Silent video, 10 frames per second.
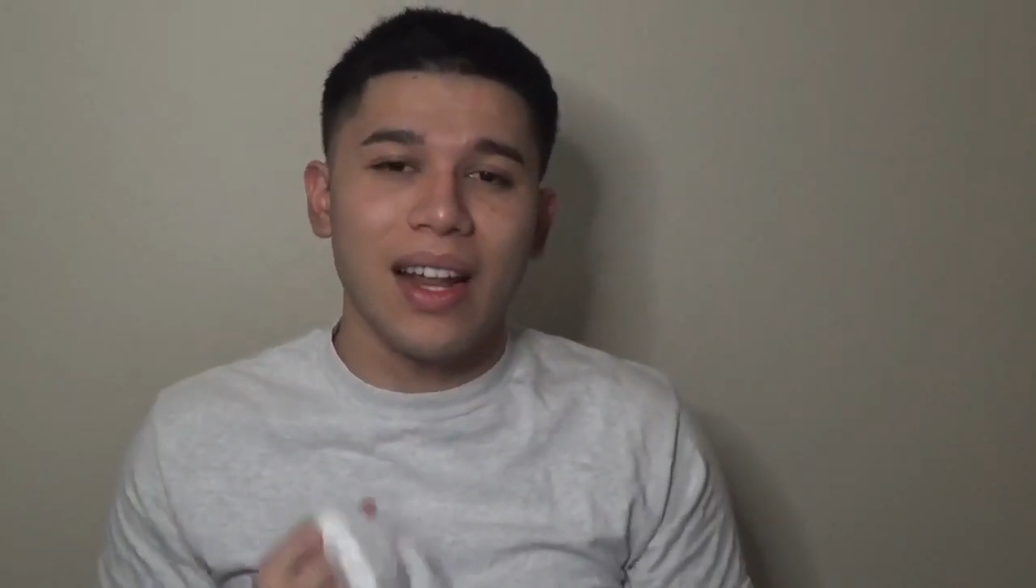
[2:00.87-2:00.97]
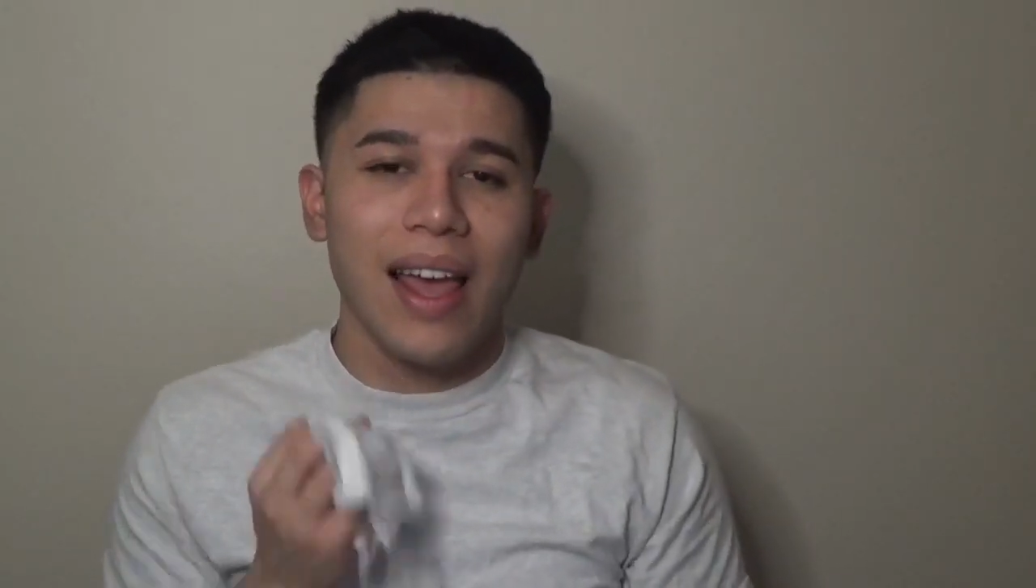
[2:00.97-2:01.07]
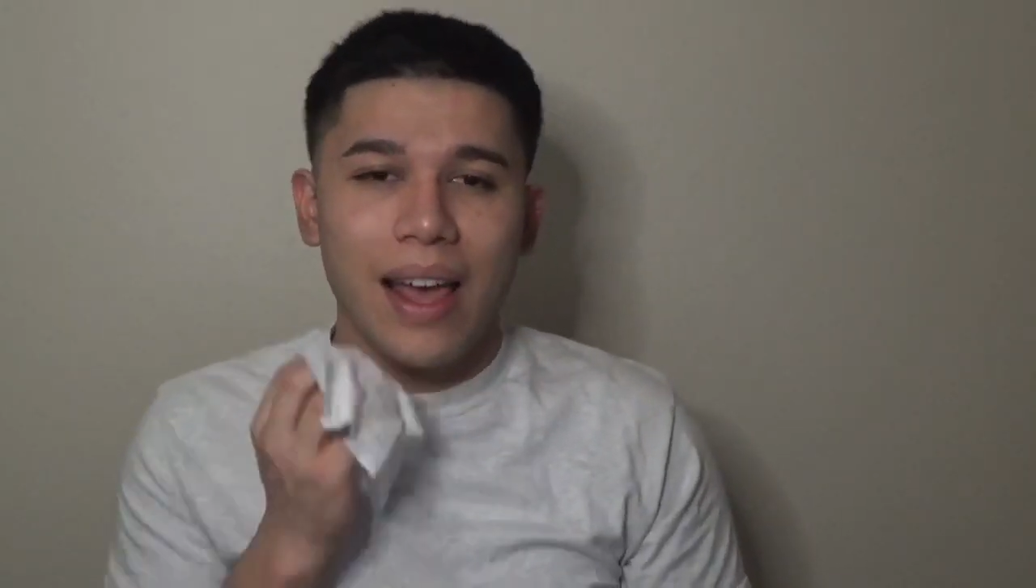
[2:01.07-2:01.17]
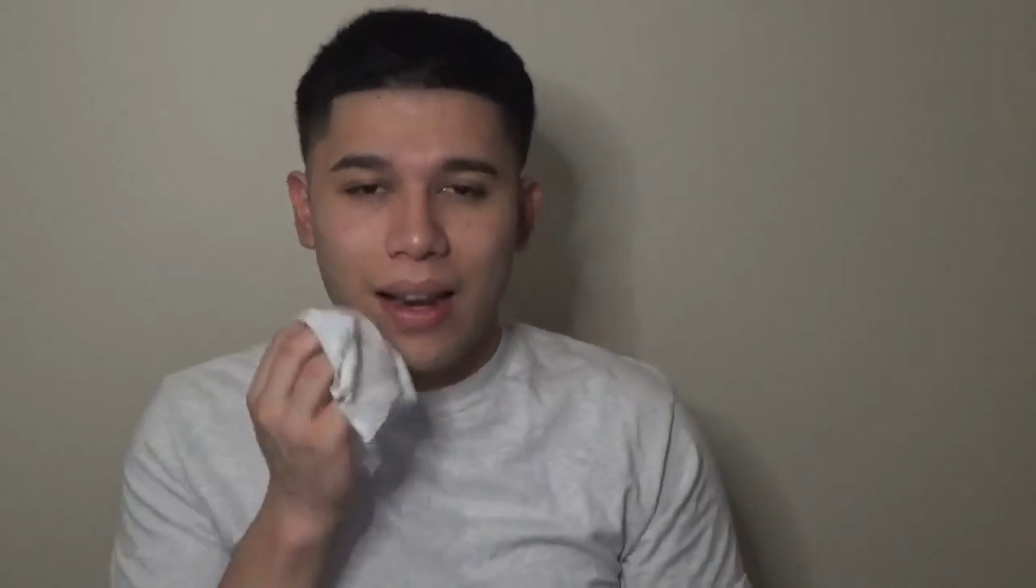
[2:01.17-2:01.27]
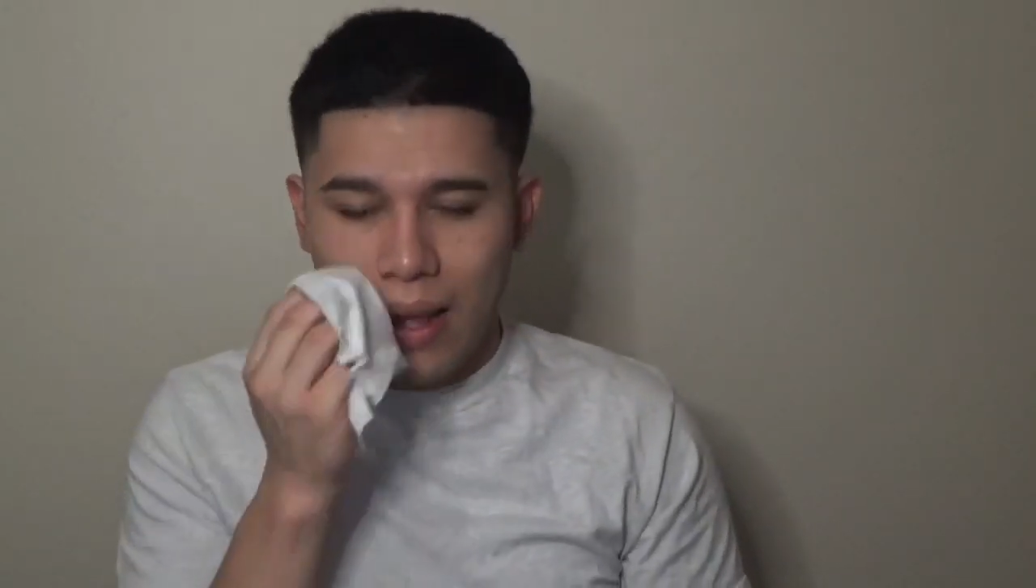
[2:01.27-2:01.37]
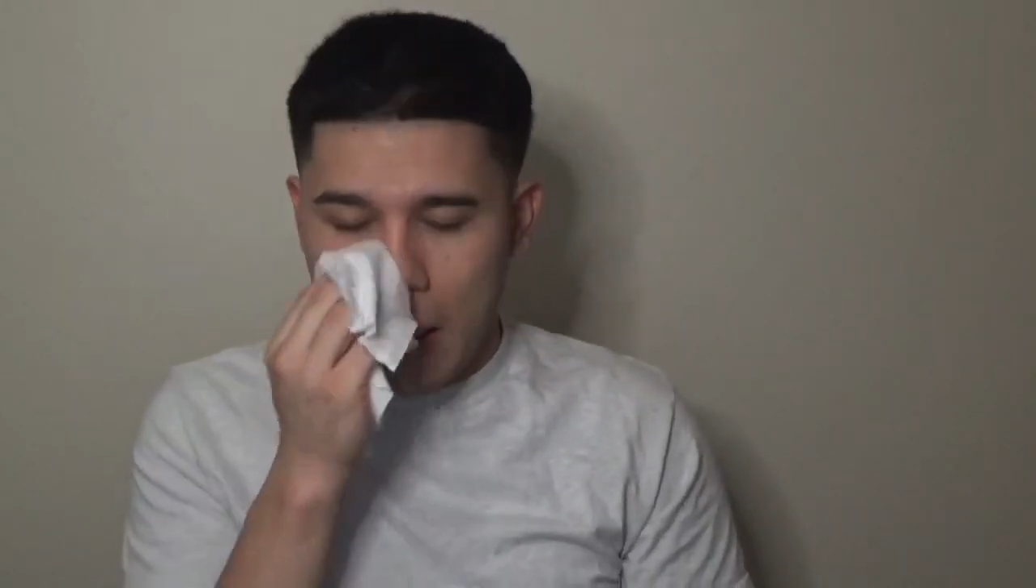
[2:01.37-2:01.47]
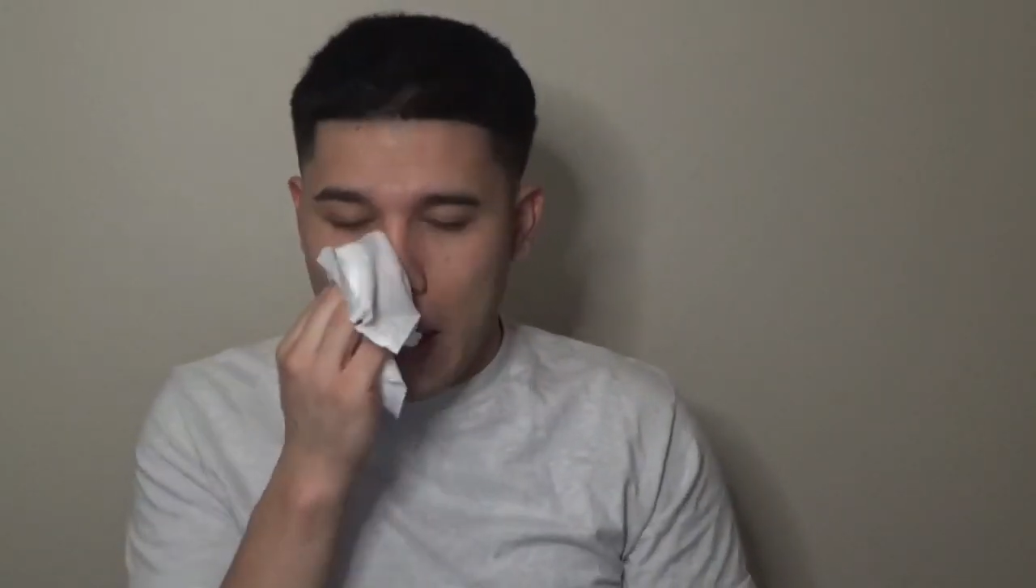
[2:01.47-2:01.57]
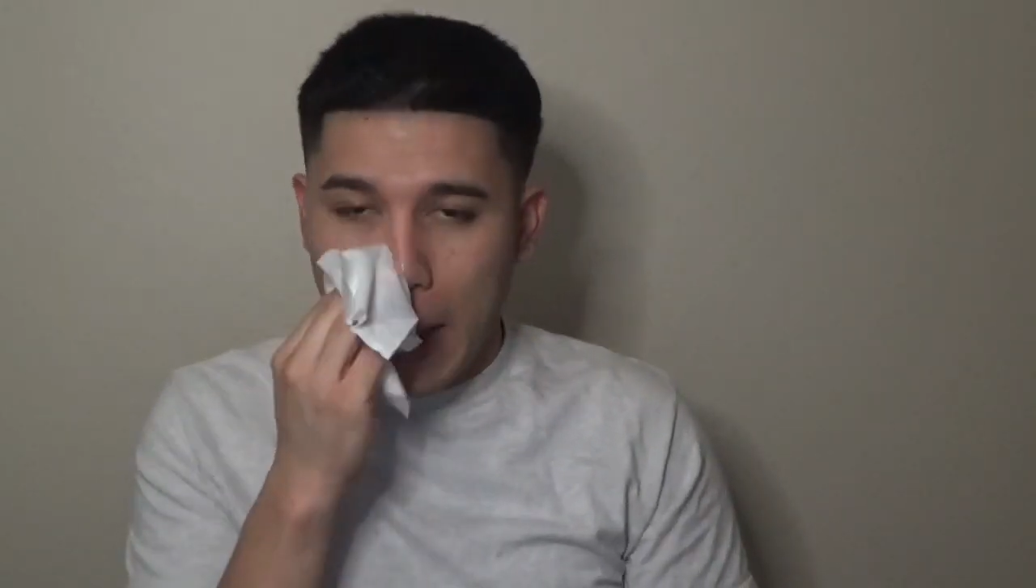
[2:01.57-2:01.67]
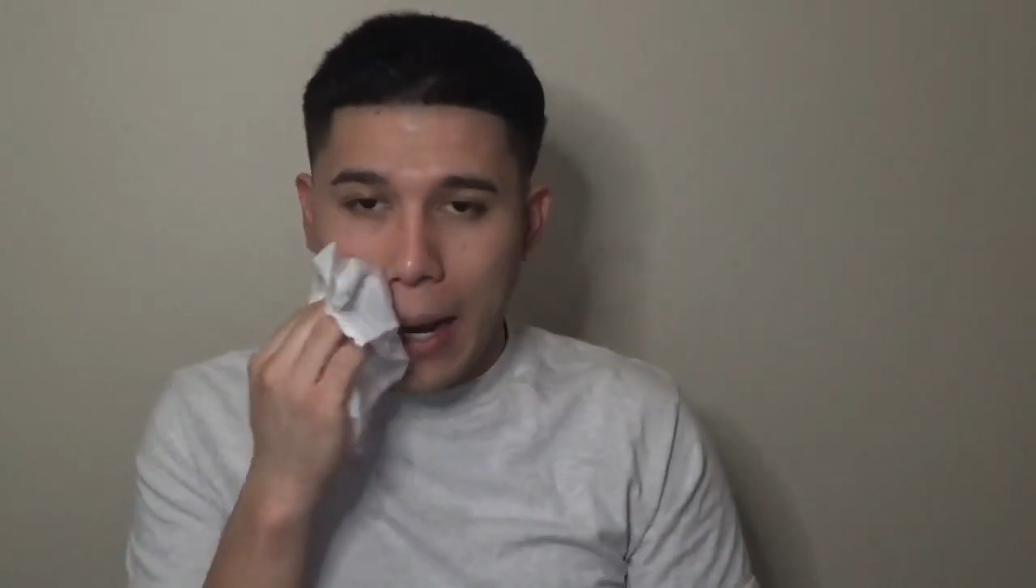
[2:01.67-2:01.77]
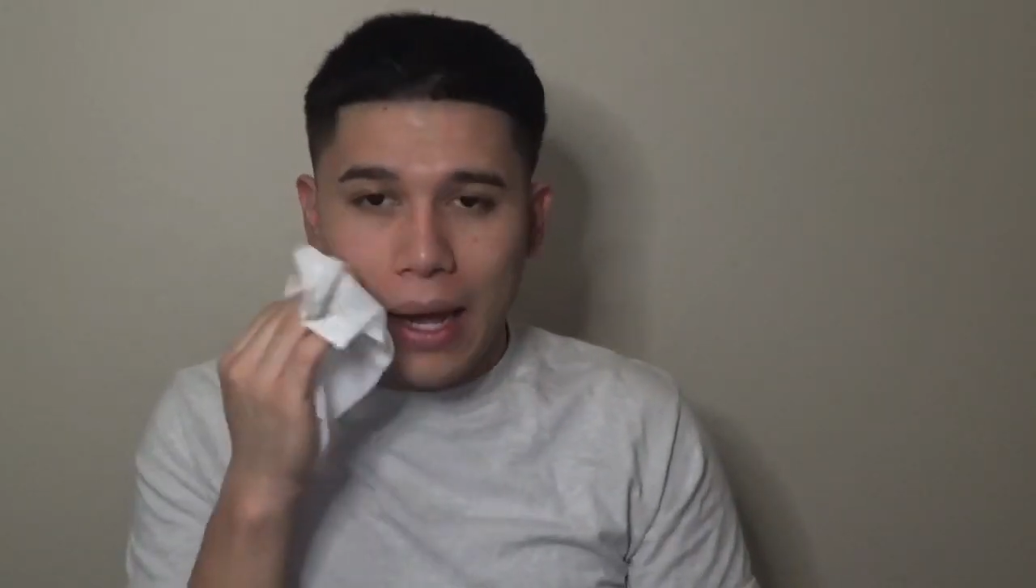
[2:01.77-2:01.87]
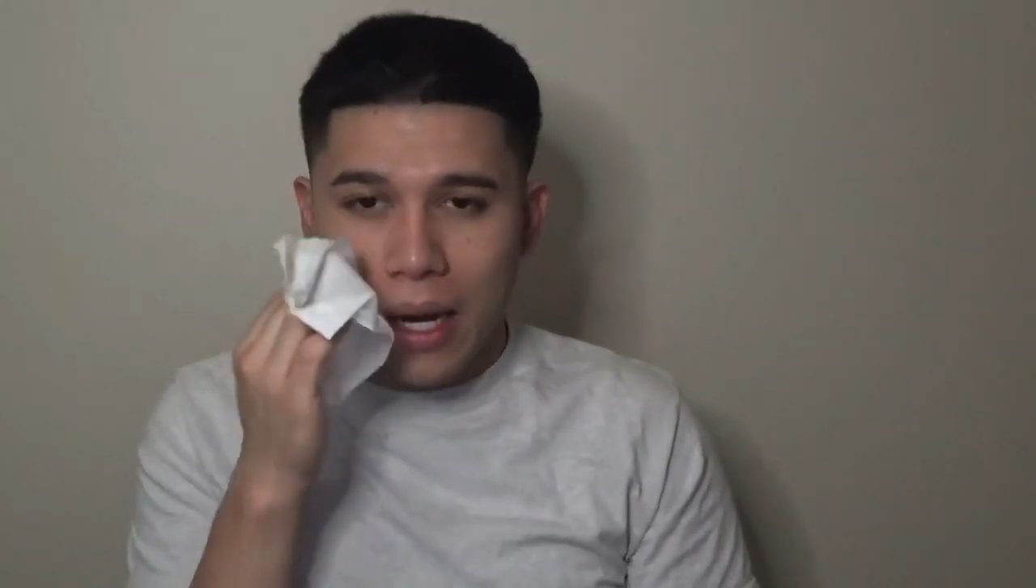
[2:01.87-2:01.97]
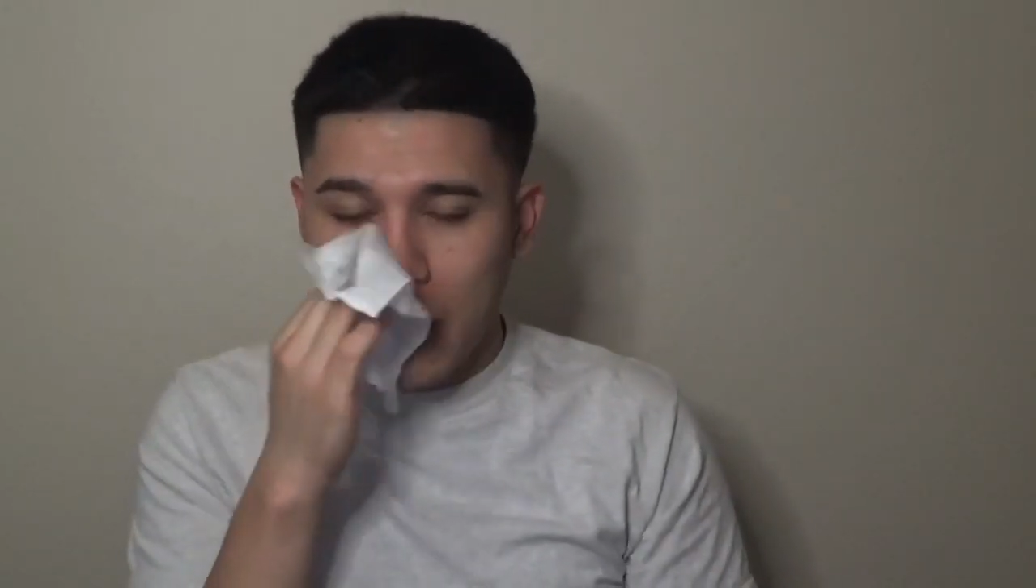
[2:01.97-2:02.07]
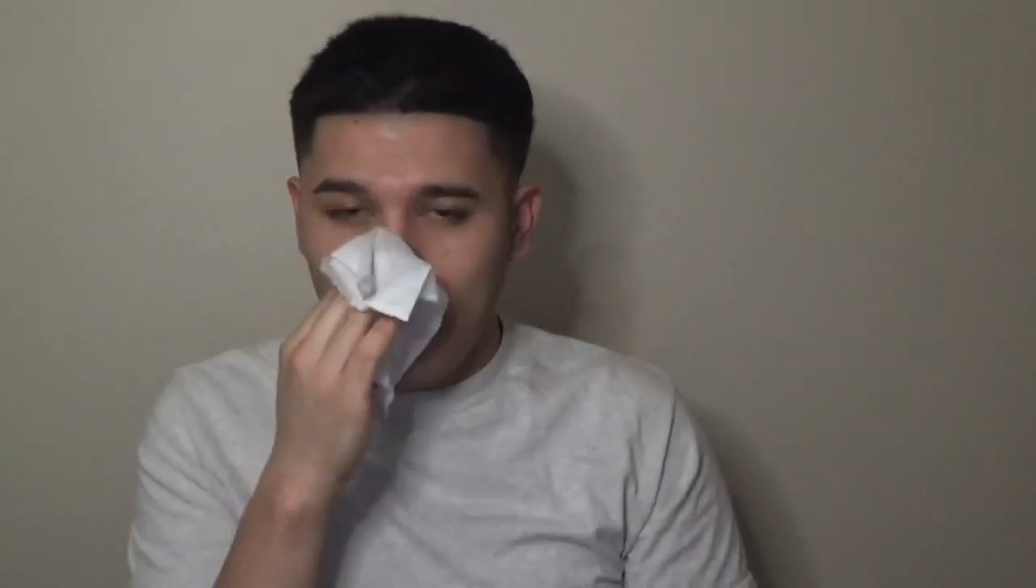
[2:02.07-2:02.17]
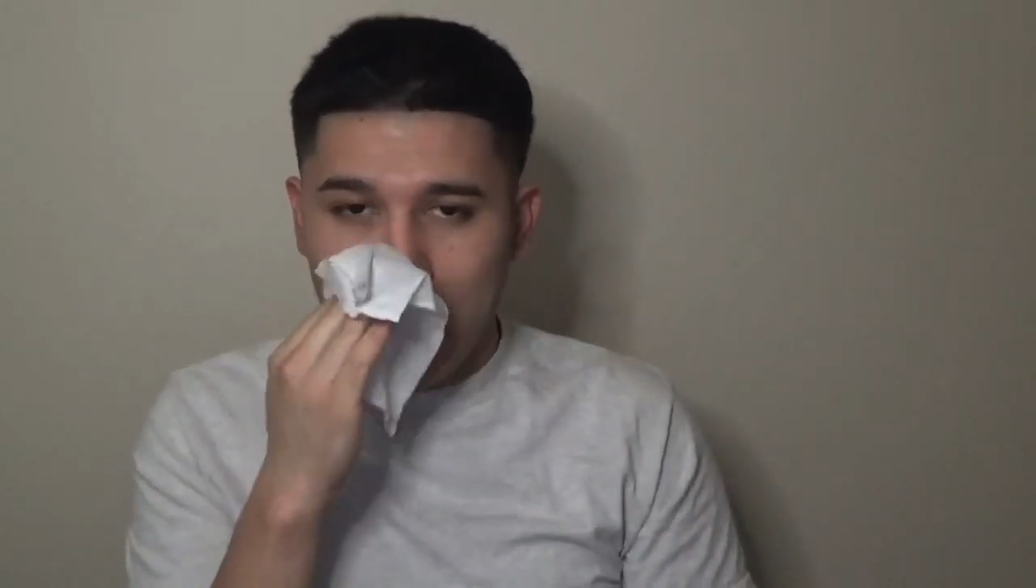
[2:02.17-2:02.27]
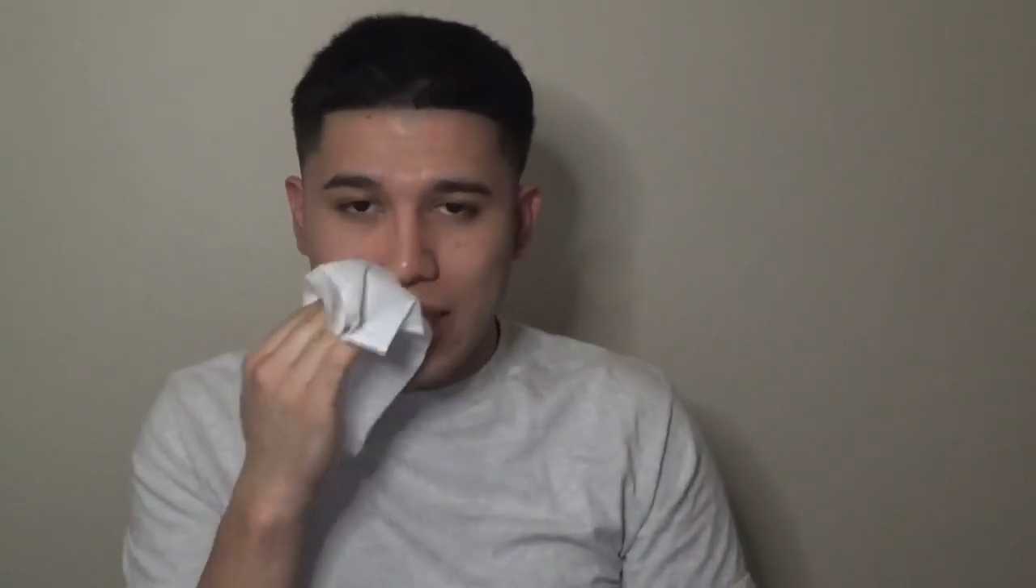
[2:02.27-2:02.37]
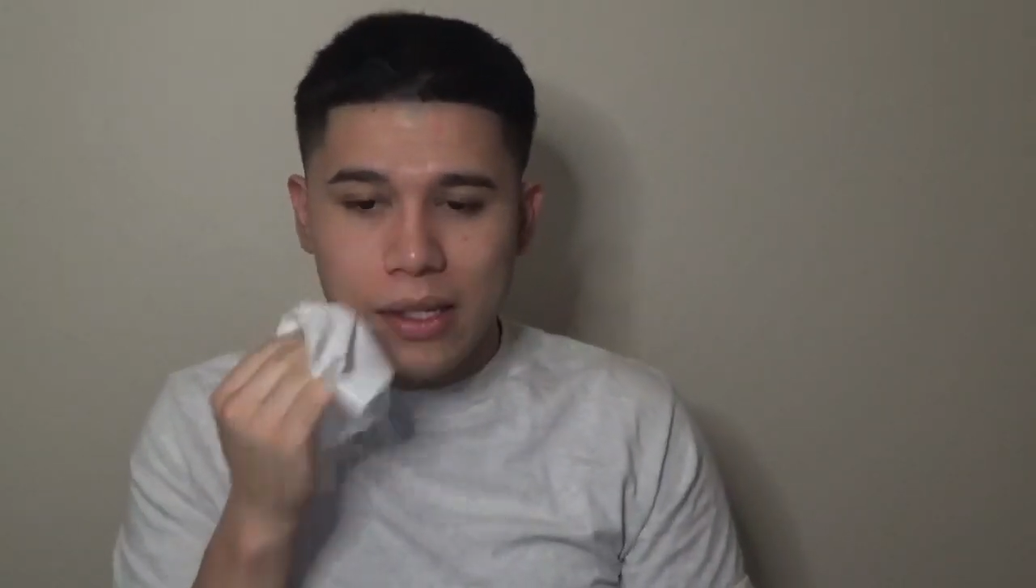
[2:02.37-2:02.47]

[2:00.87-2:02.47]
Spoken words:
and it kind of amazes